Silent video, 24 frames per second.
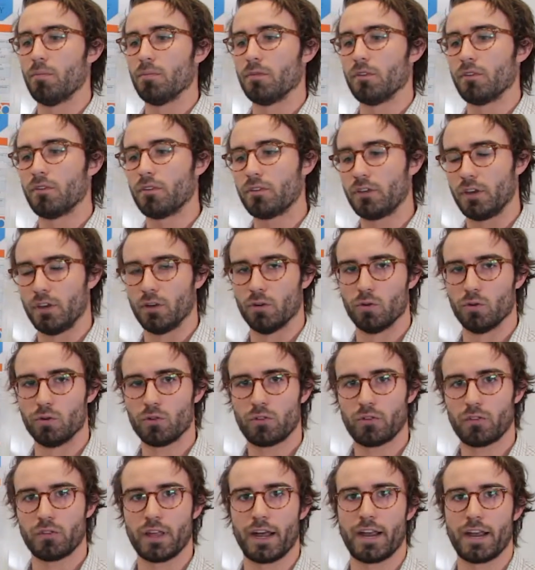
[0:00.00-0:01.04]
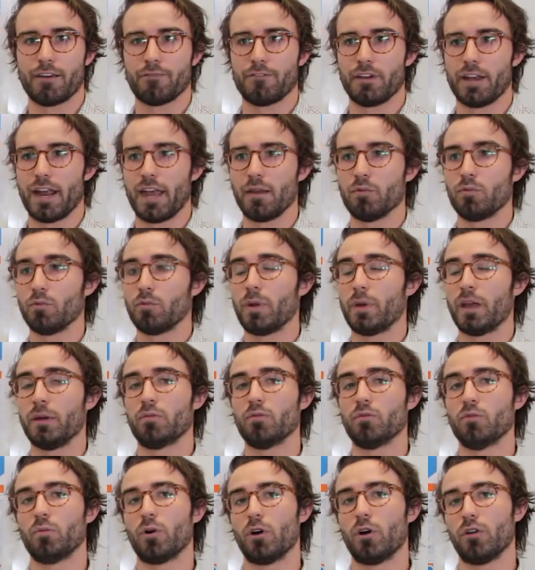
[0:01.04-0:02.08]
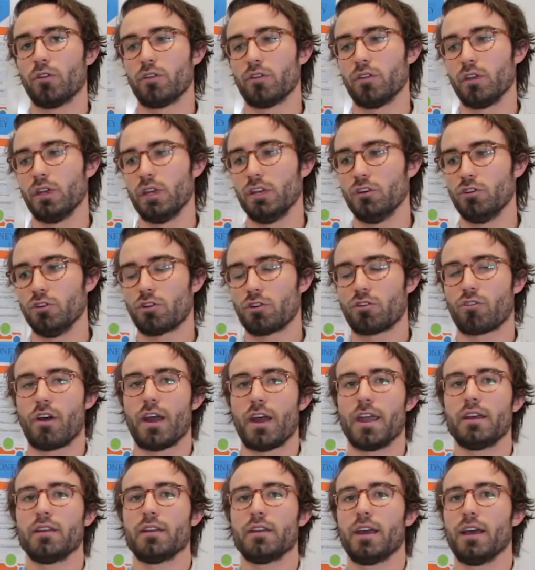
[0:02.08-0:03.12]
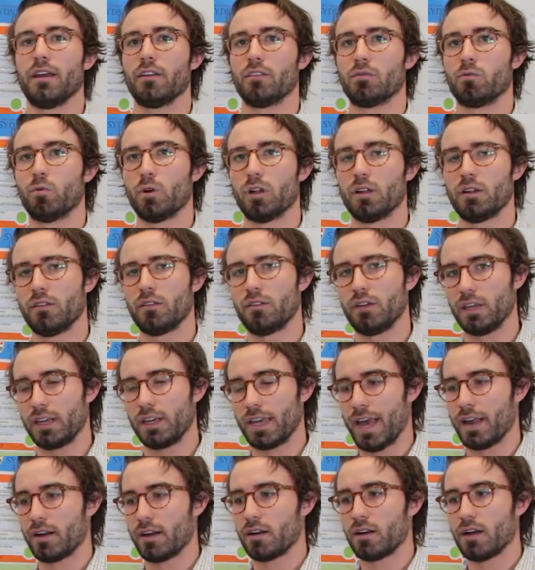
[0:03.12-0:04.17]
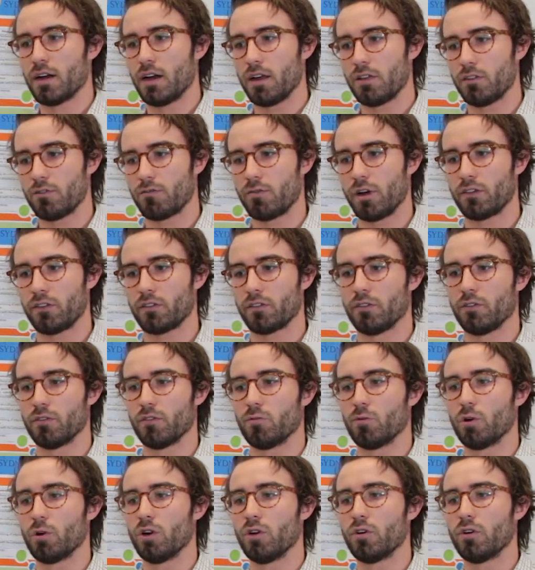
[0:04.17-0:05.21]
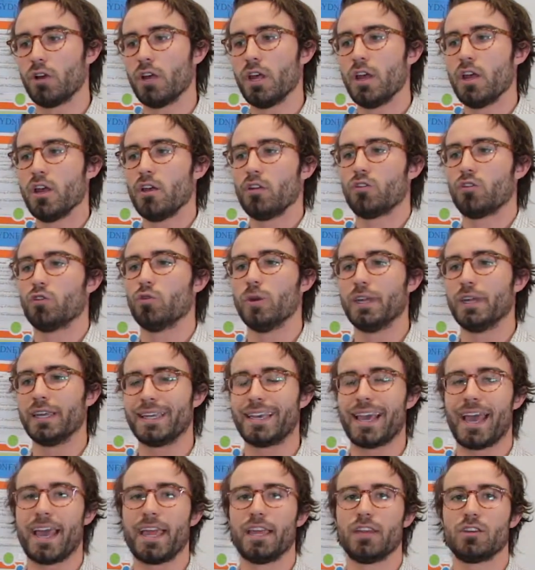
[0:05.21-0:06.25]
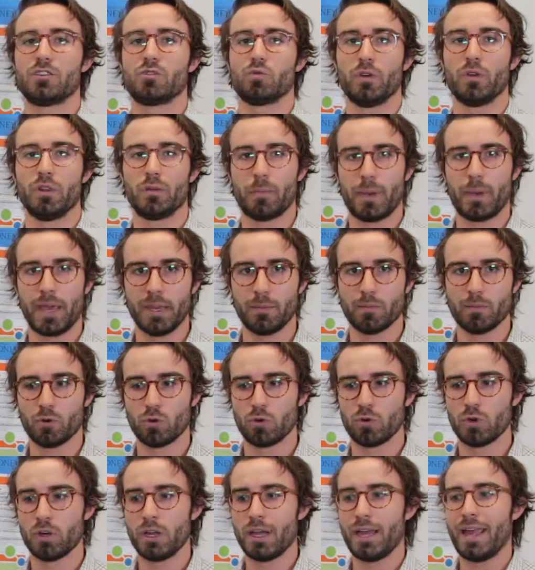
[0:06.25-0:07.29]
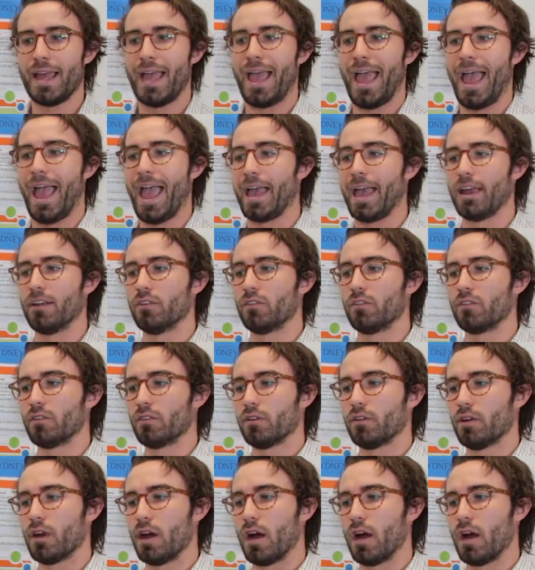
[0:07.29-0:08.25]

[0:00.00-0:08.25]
skills that have enabled people both in Ukraine as well as in Canada and the rest of the world to engage with people and